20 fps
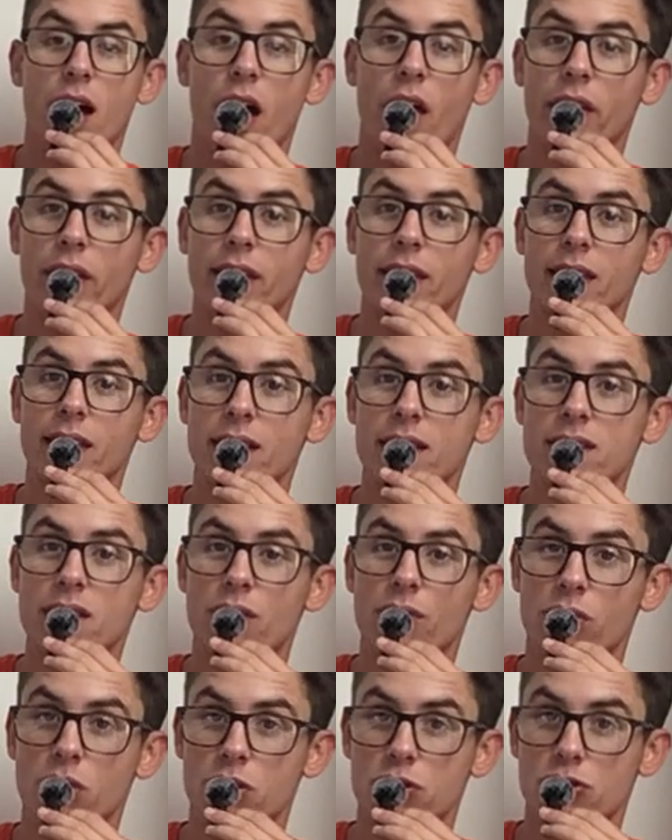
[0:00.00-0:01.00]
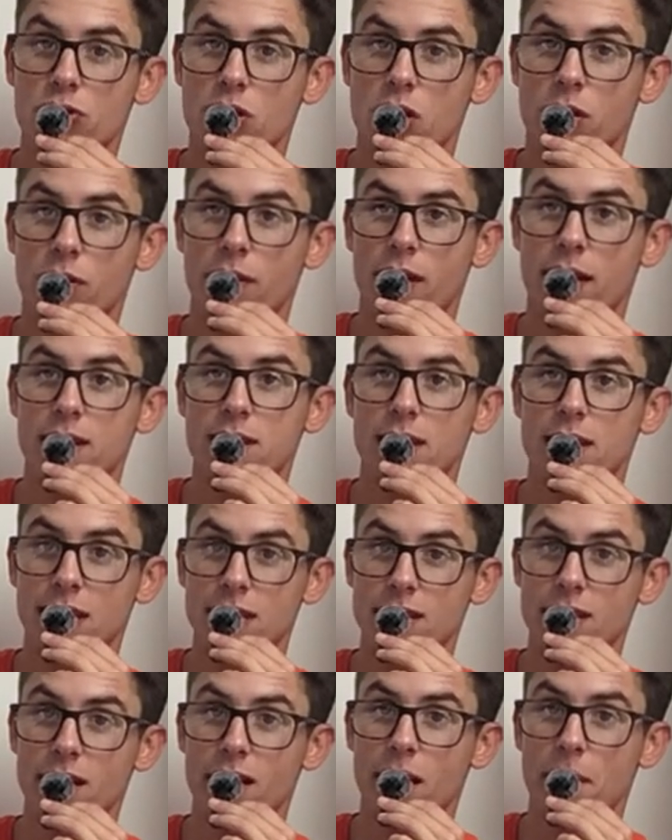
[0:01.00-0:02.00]
I think he is in for a strong fantasy
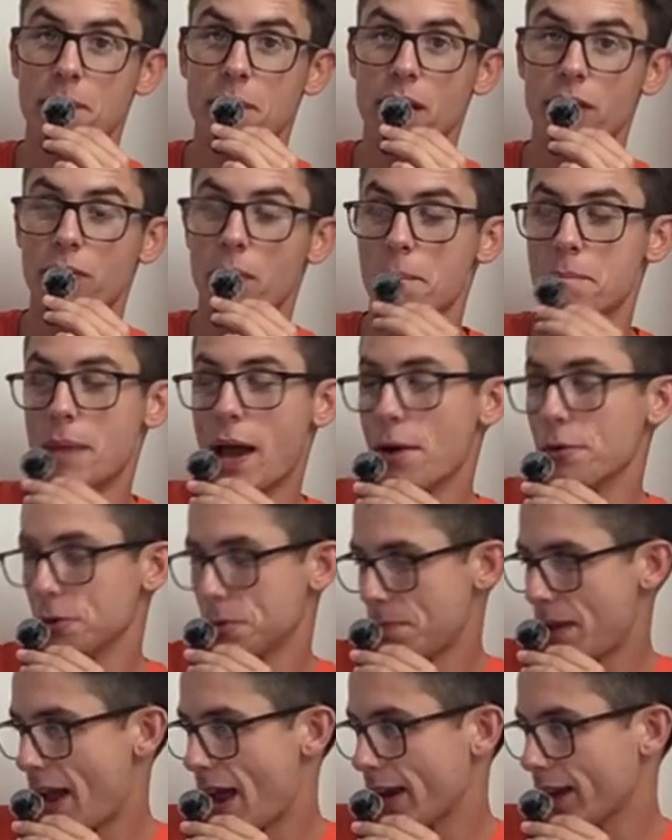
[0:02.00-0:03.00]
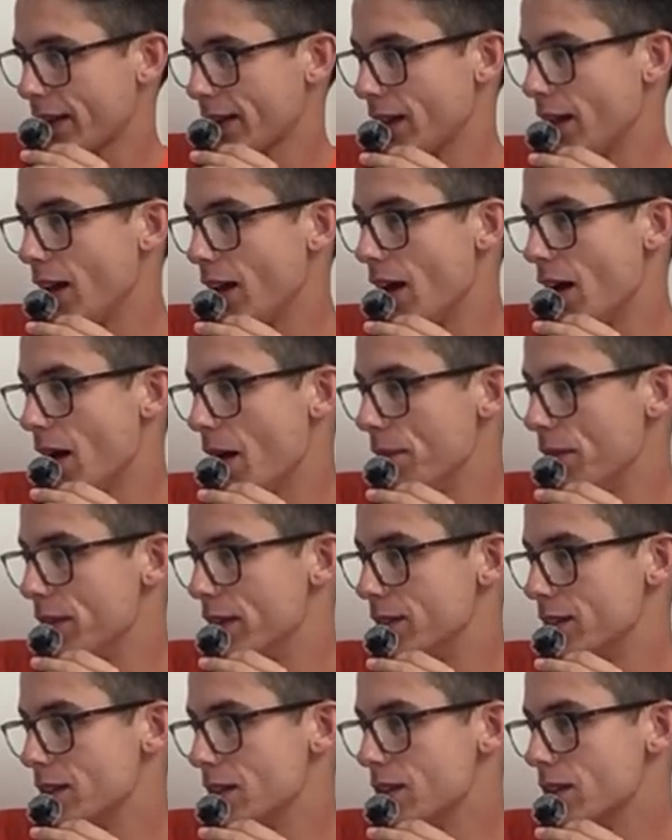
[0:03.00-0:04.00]
season and a bit of a bounce back
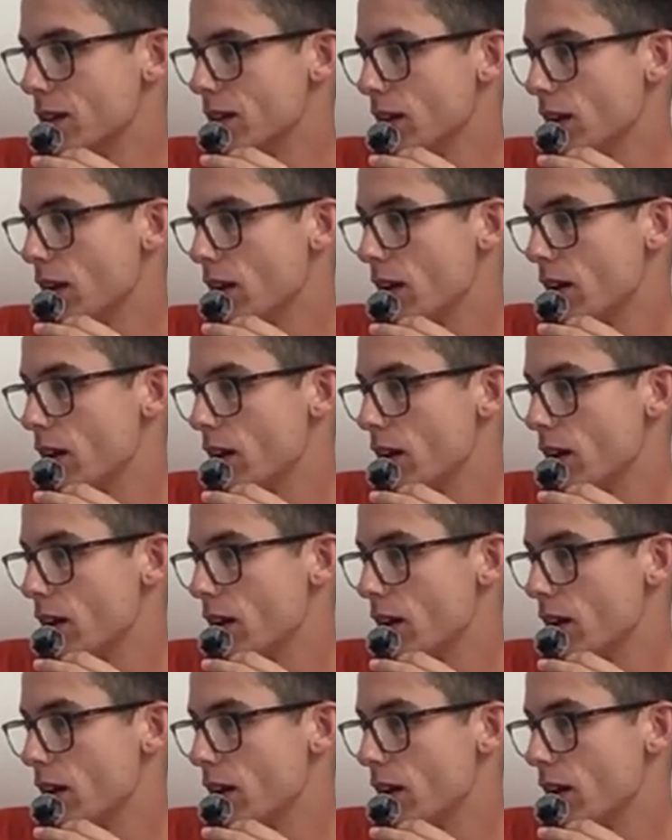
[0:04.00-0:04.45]
this season.